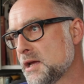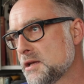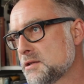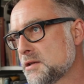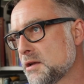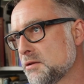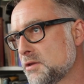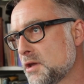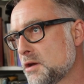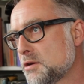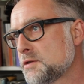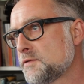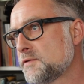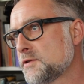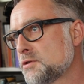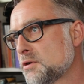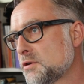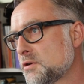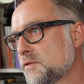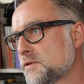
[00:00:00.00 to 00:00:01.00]
So those
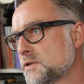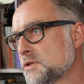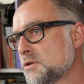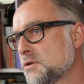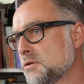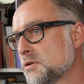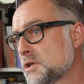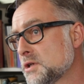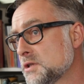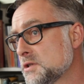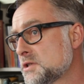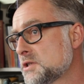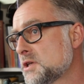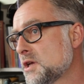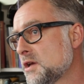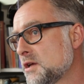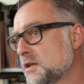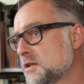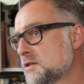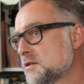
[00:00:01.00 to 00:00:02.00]
photographers who are
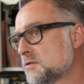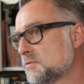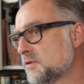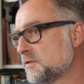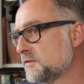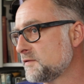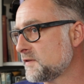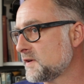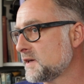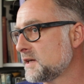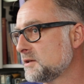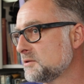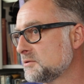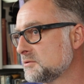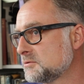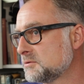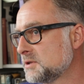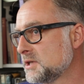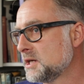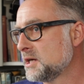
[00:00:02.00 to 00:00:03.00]
concerned to
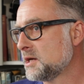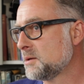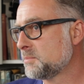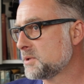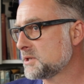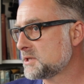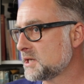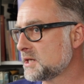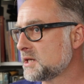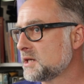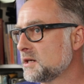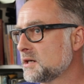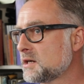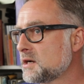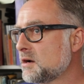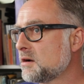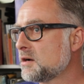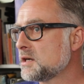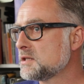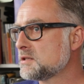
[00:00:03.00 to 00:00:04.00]
reveal particular
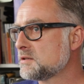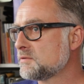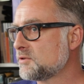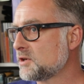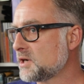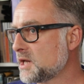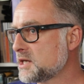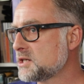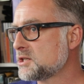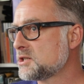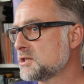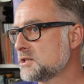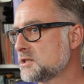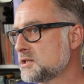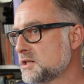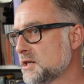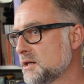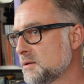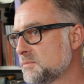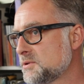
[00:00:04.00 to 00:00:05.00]
kinds of
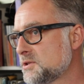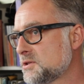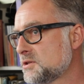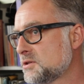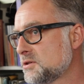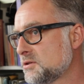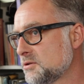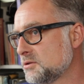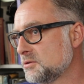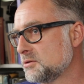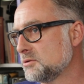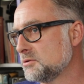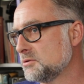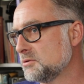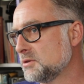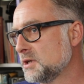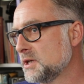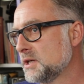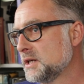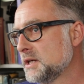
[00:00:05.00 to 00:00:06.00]
relationship
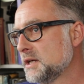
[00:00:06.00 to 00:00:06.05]
to